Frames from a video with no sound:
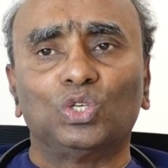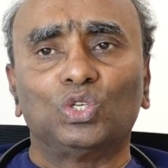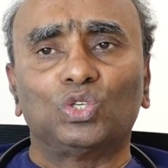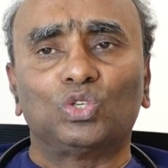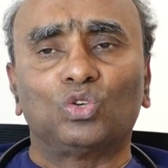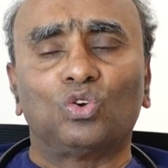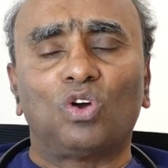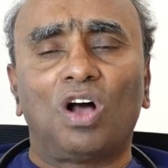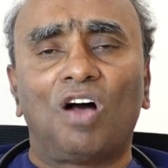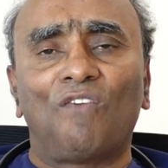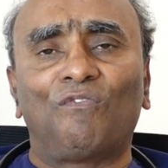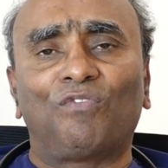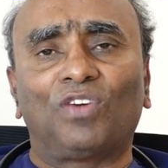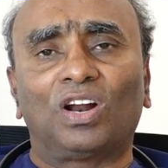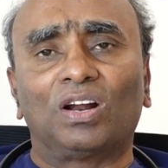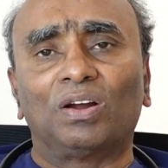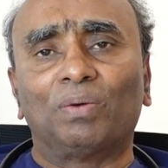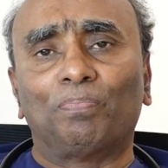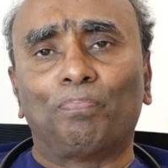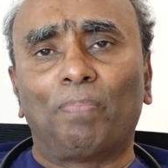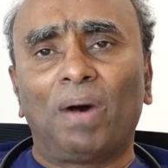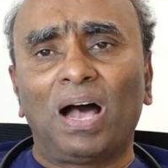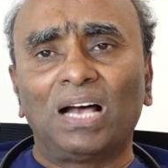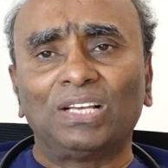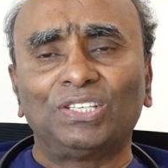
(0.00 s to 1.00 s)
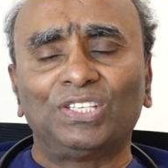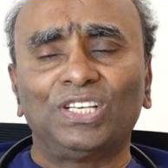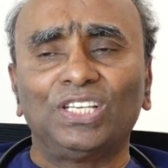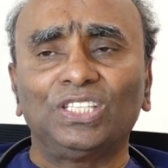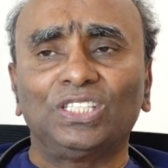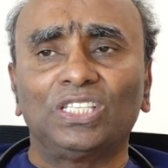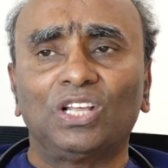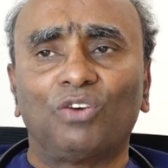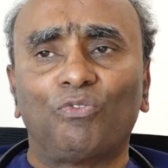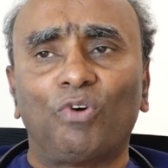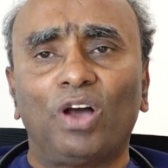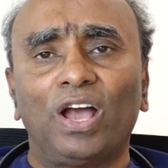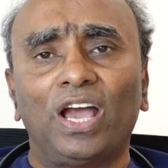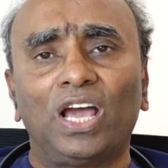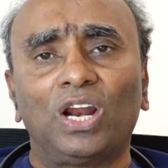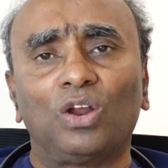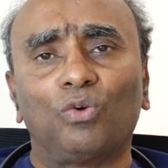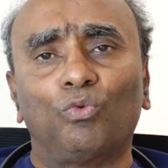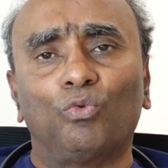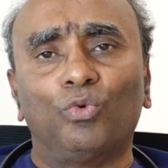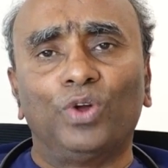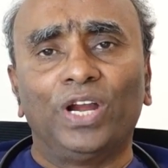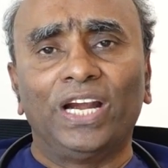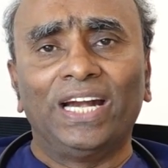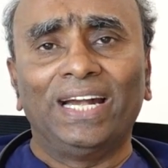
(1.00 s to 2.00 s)
So after passing the wire,
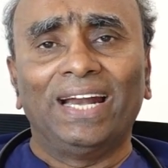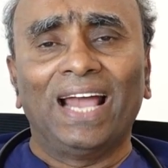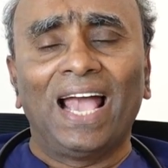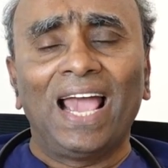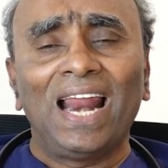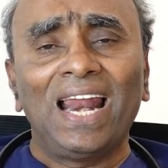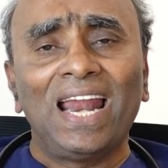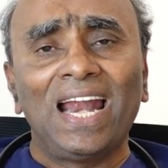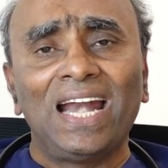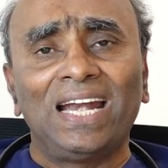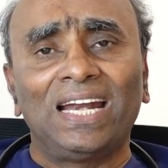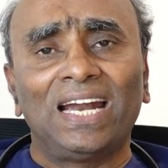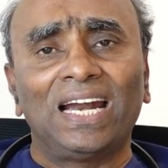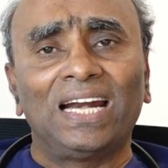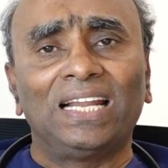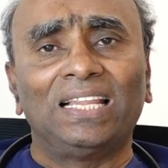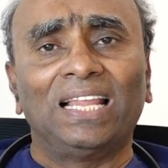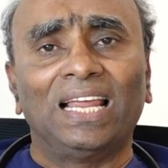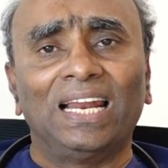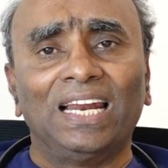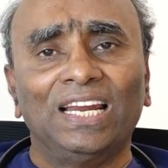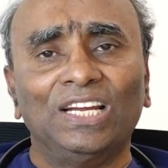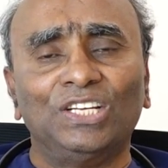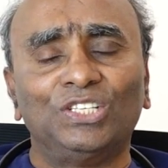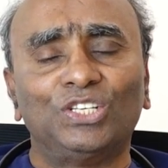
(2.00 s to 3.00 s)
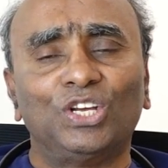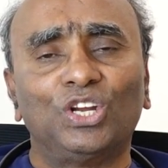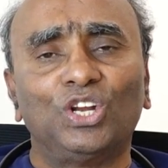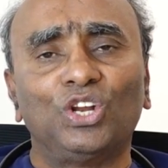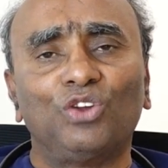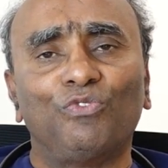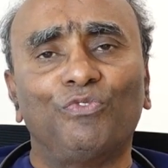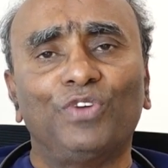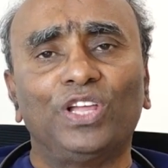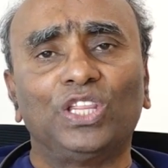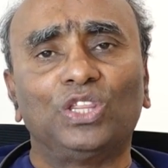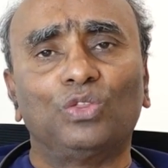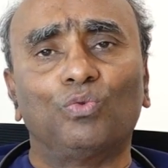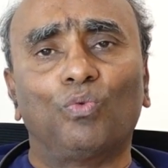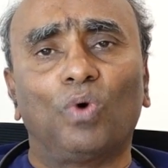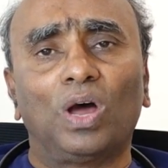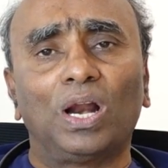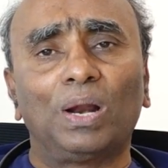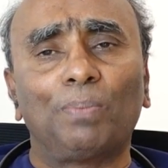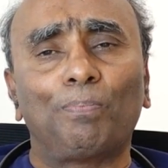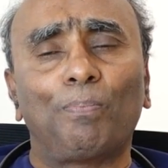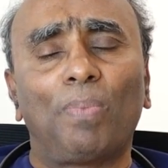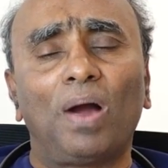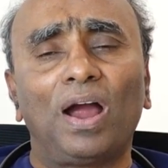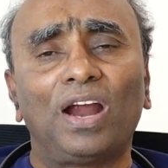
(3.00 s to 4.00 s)
we dilated the lesion with
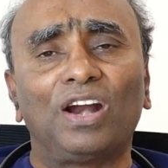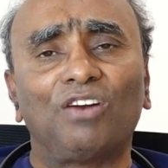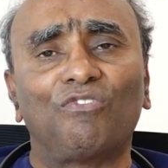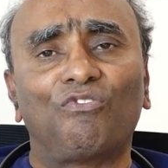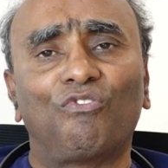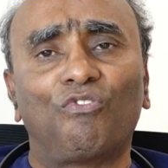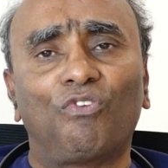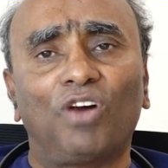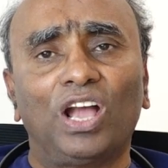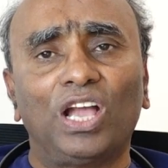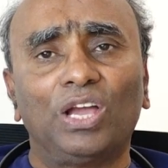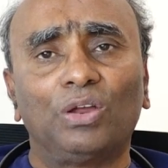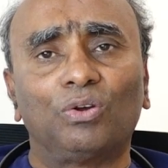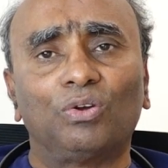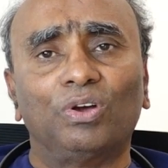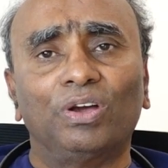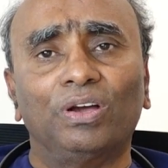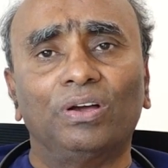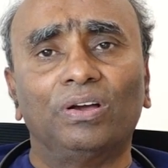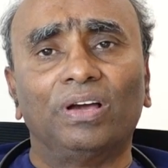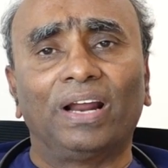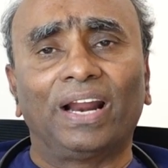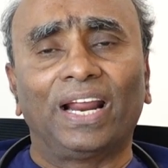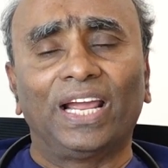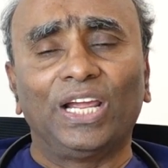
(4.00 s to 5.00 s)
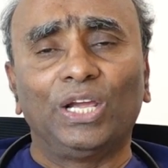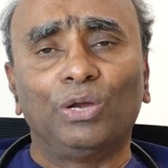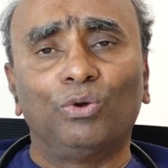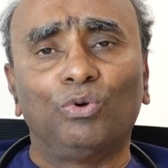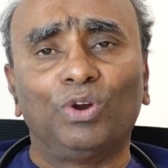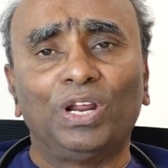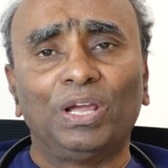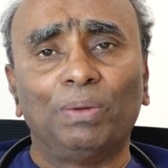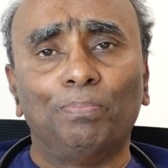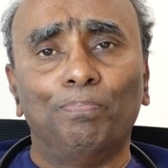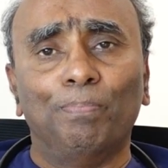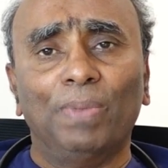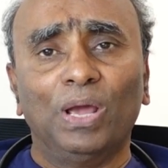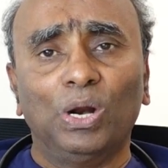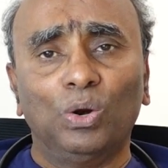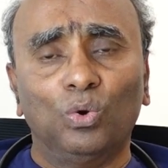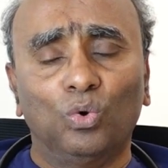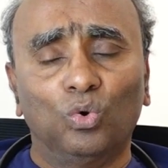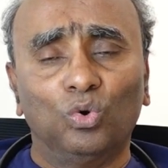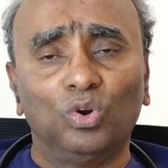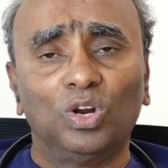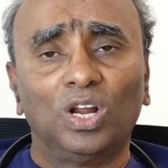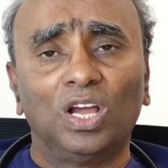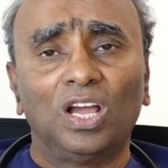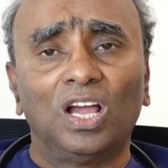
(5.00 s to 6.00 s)
1.5 Ryuri
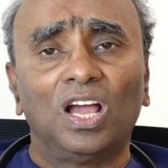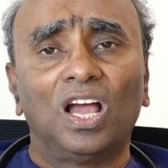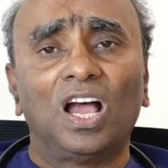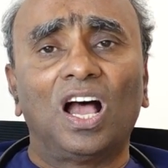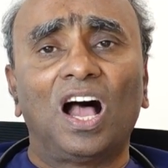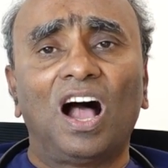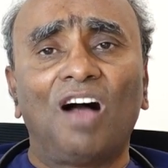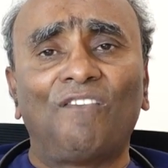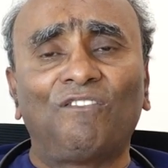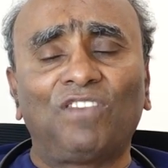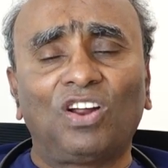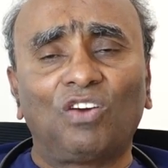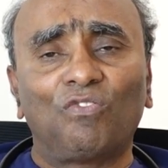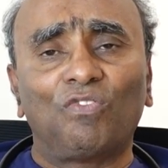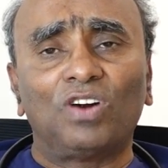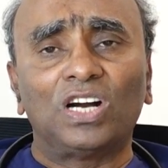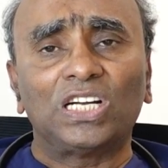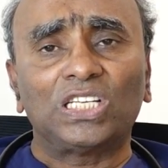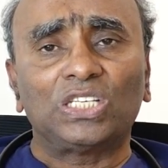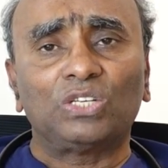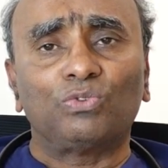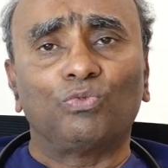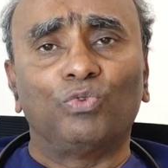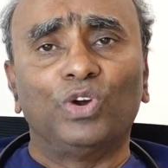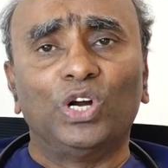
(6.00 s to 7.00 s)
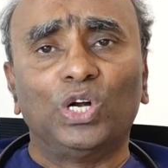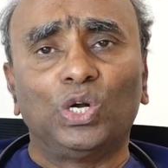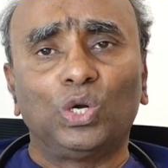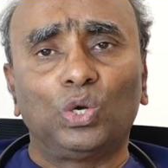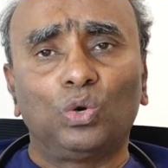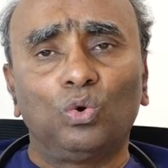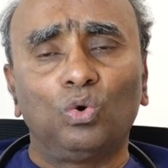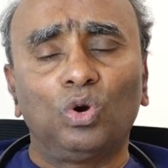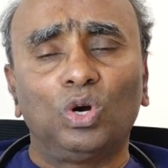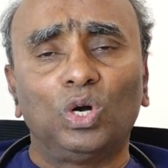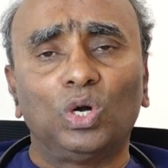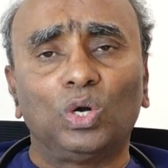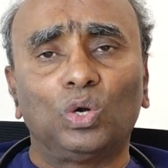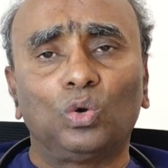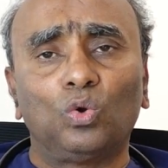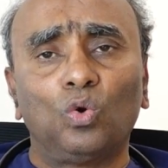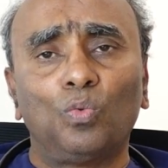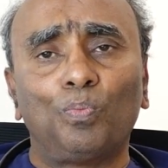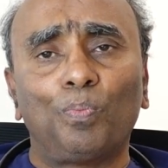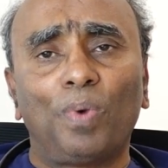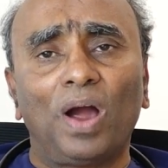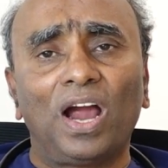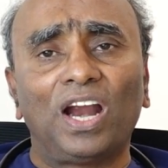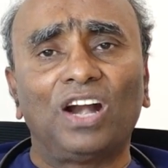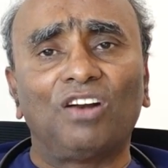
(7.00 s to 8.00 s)
balloon. Afterwards, we took
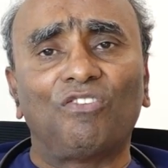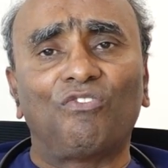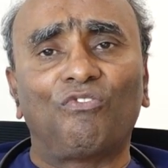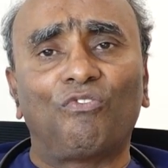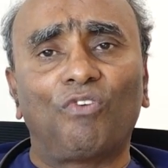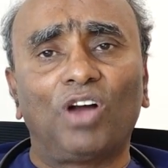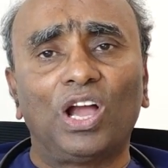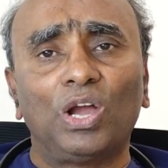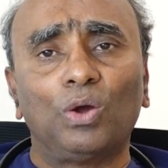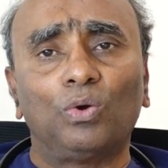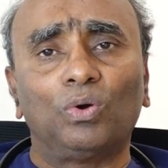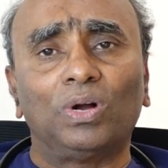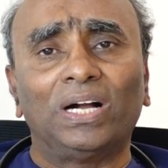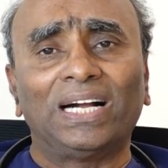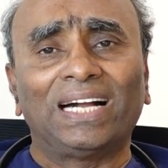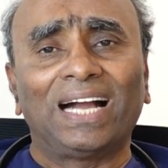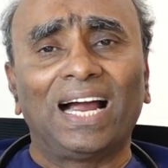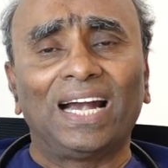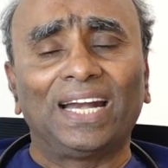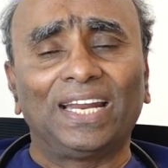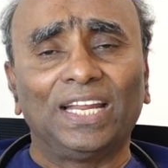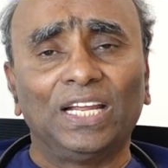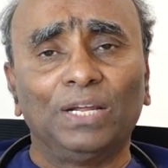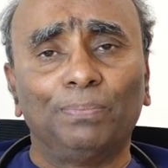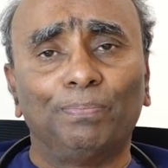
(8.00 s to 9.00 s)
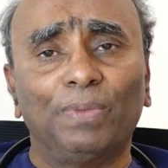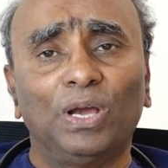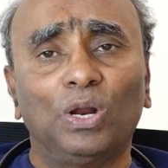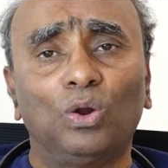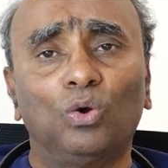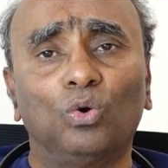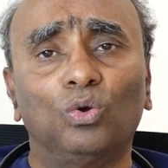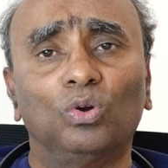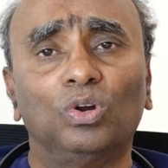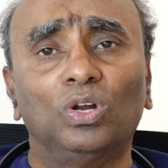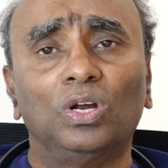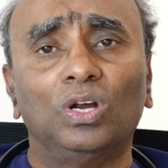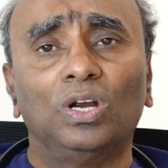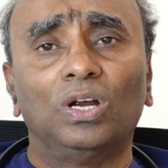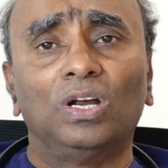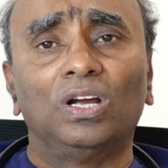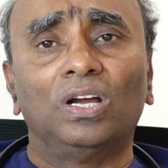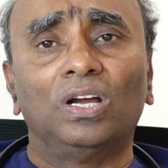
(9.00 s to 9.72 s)
2.5 cutting balloon